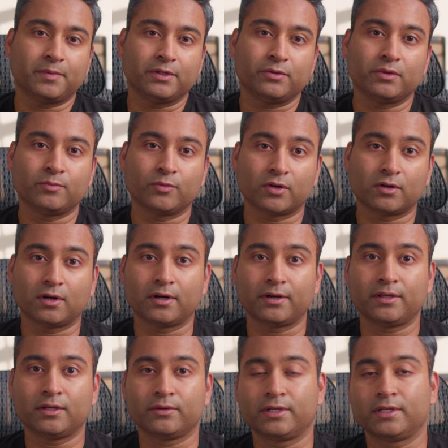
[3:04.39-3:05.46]
by doing more
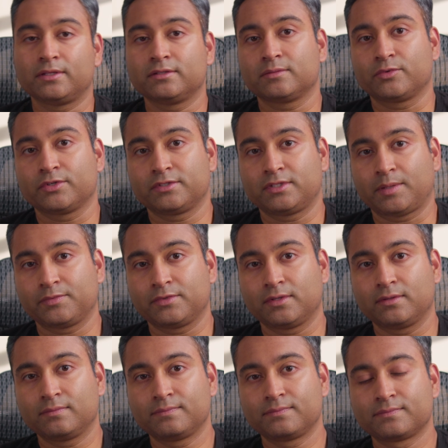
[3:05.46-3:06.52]
cardio or getting some more steps
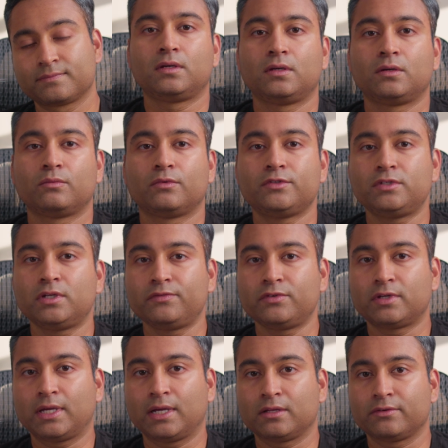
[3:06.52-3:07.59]
in. Once you have
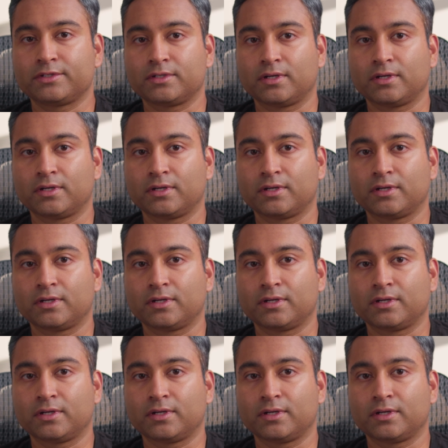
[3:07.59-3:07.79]
your calorie